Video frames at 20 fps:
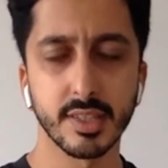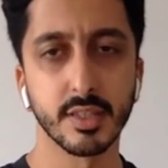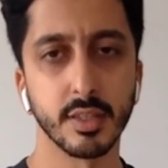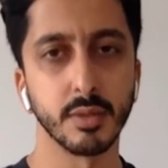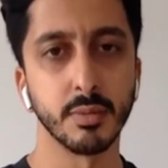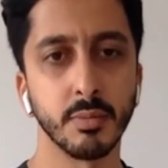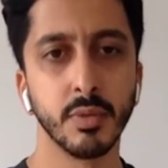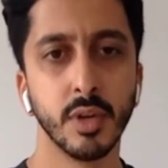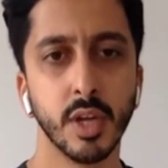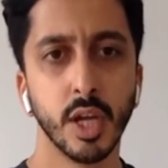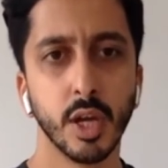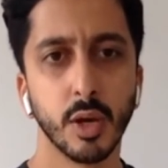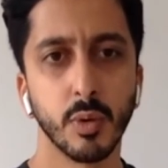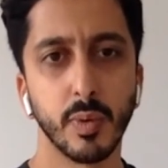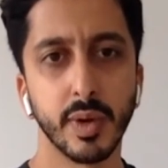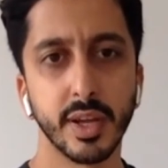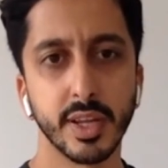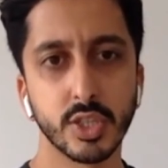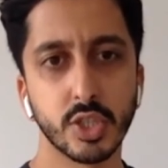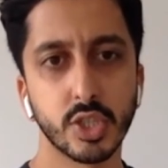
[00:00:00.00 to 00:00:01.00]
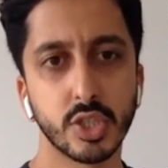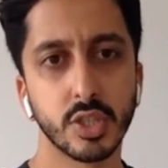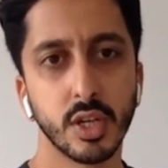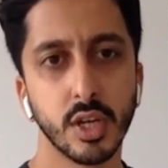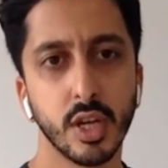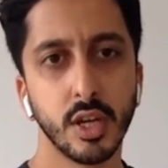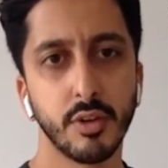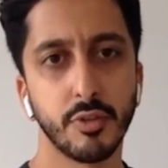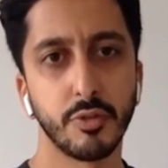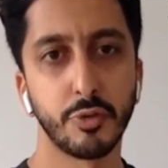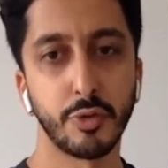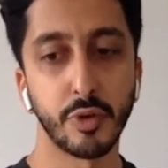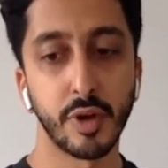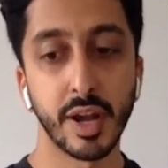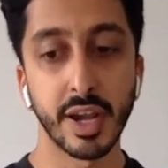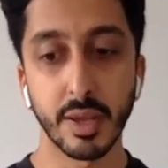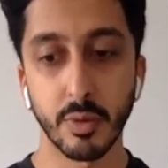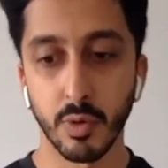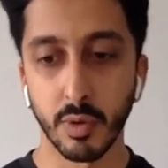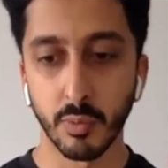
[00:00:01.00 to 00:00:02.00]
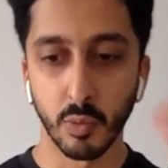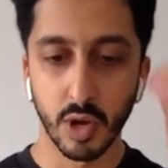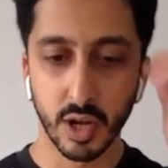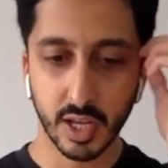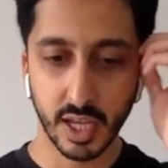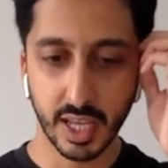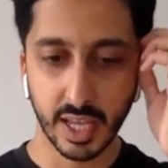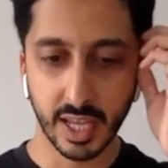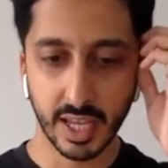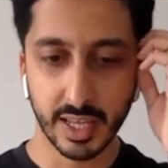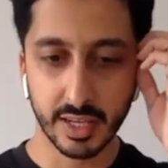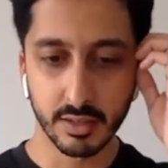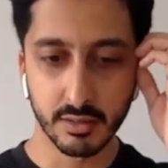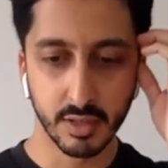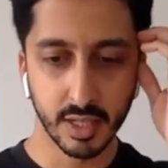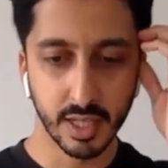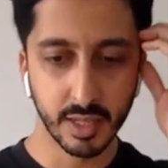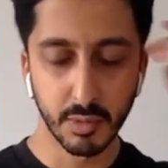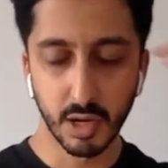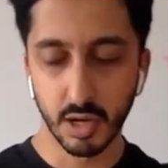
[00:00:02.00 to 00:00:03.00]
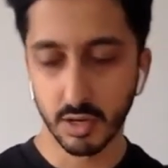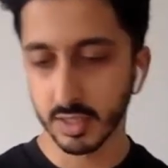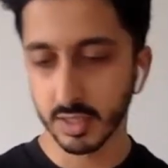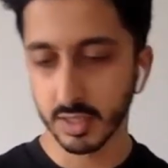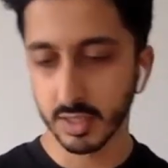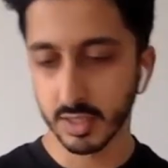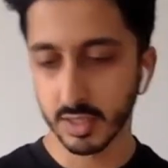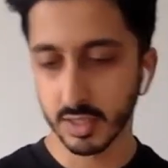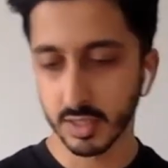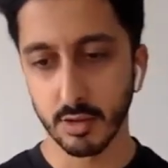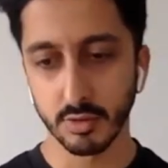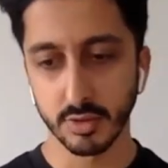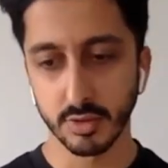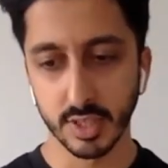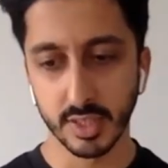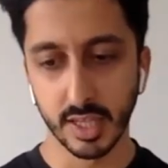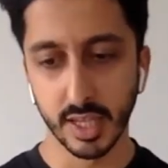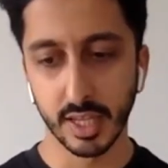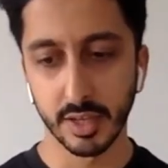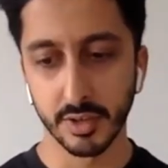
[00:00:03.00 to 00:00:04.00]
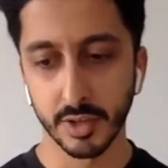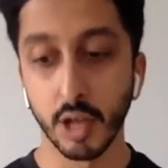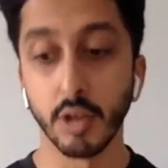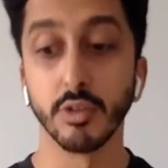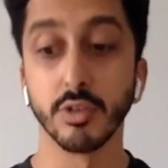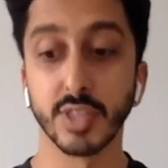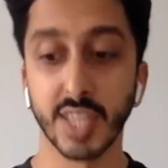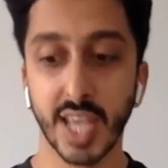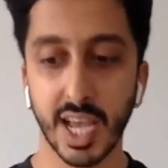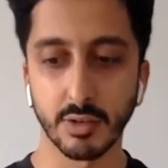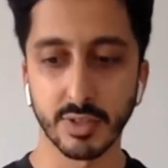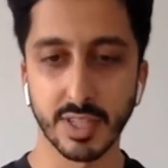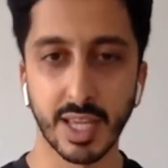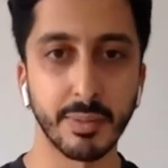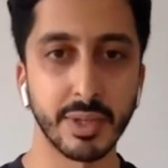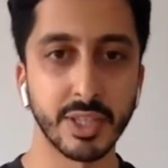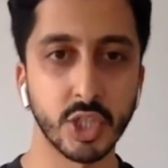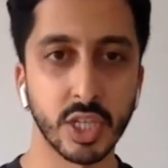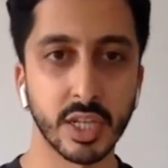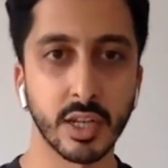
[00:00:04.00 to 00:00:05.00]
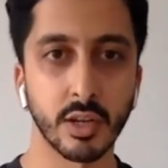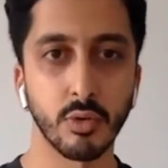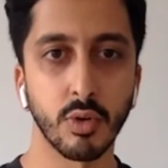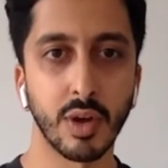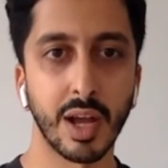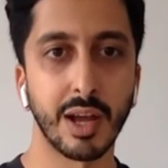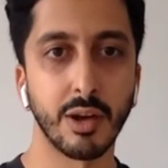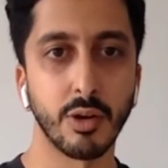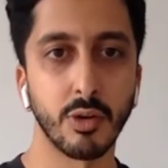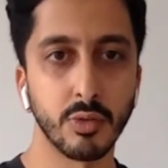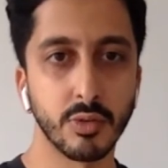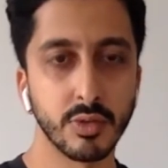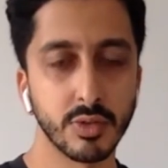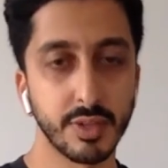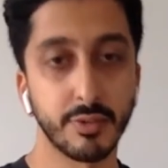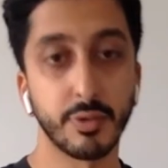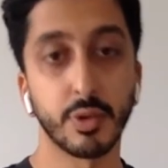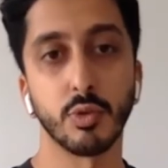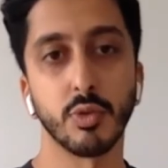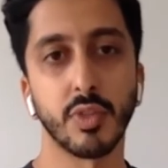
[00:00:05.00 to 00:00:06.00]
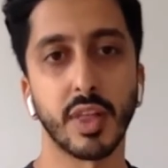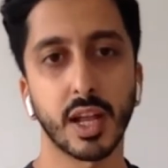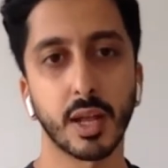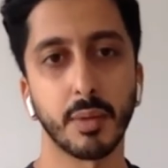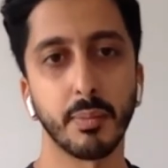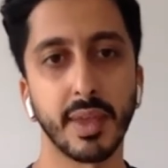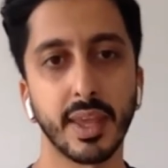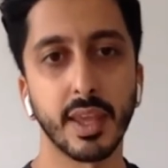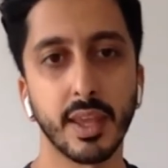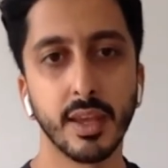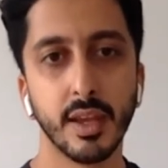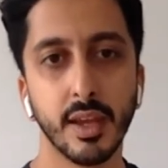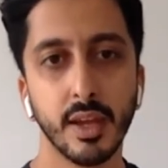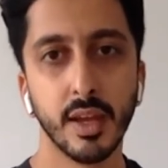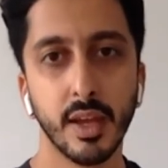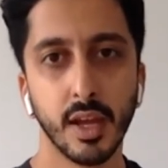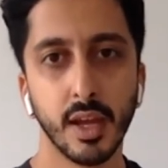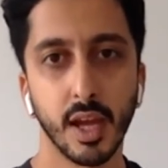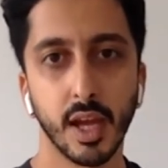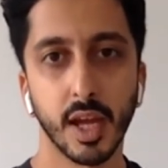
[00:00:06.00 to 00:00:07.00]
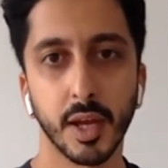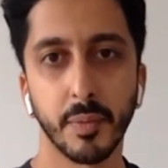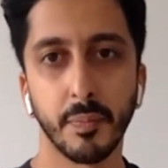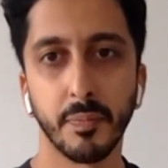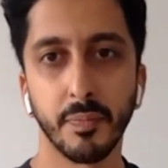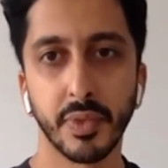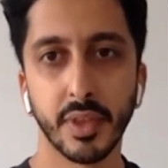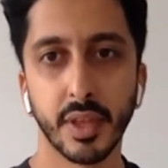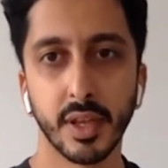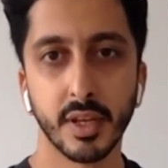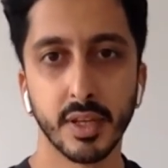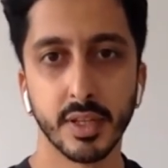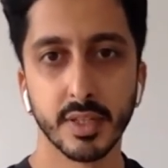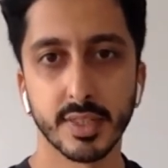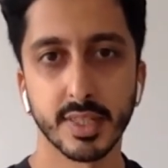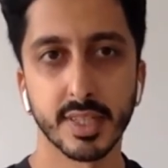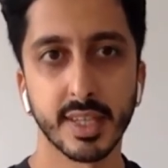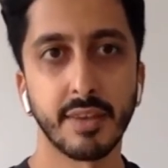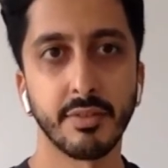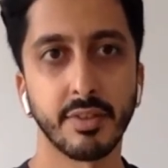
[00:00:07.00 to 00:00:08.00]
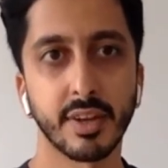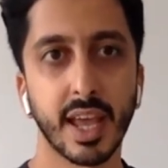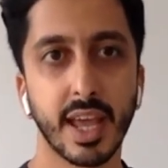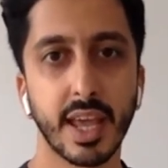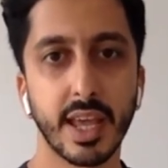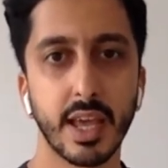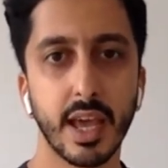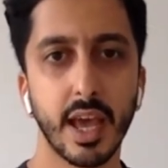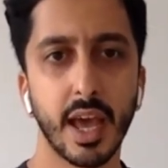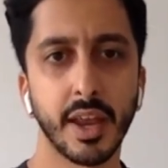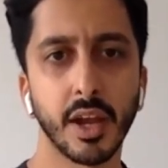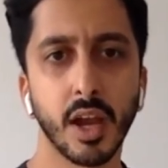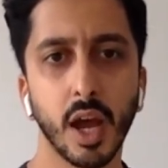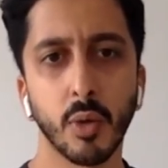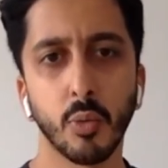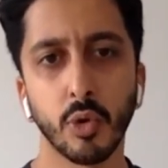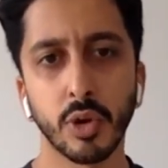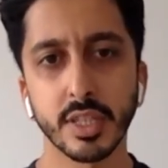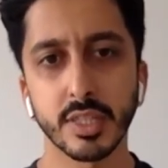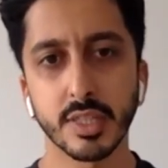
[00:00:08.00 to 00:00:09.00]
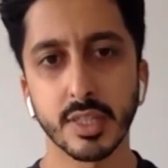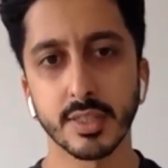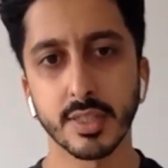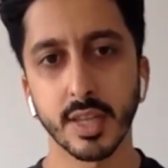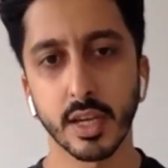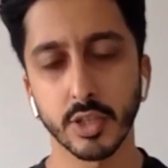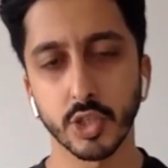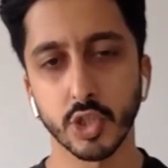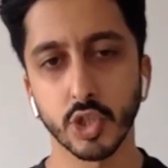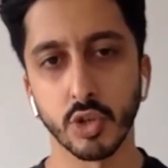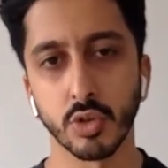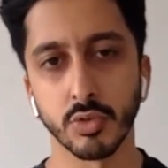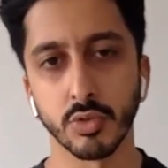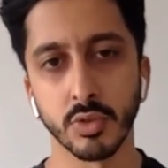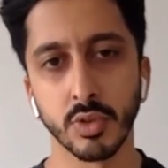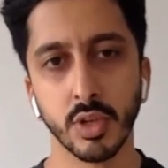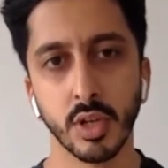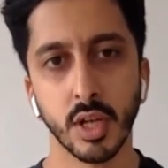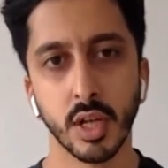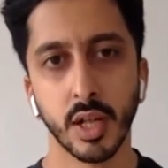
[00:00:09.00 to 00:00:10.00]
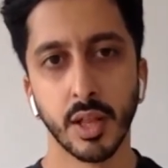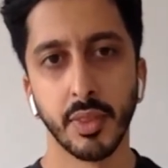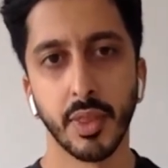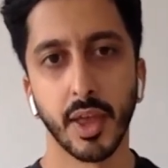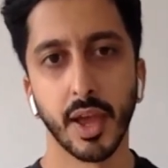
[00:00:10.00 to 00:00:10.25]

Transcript: the system, which for anyone working in marketing sales, it knows how damaging or how difficult that can be to navigate. And I wanted to touch on